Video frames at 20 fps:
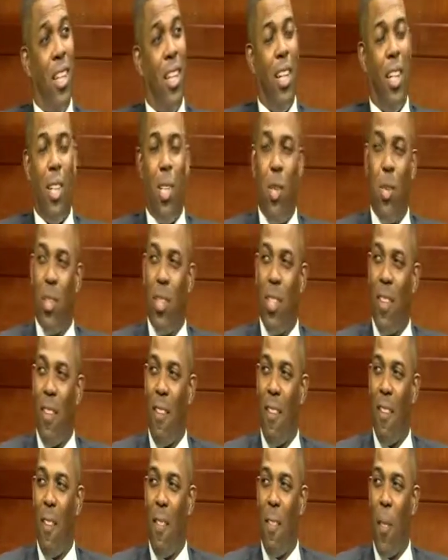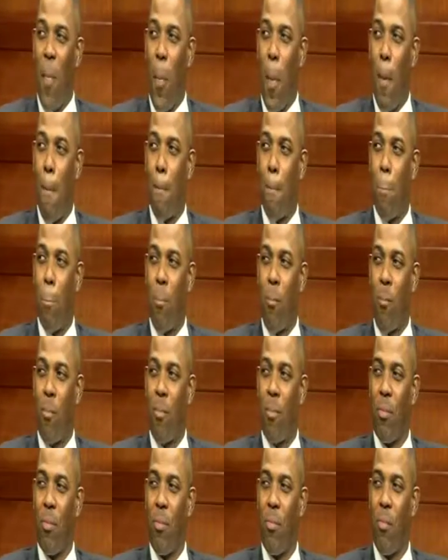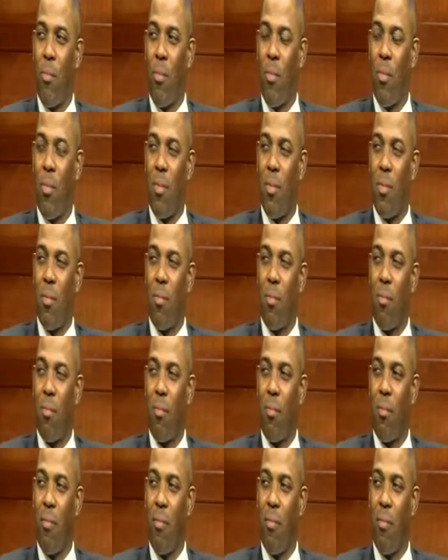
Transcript: But wouldn't it say also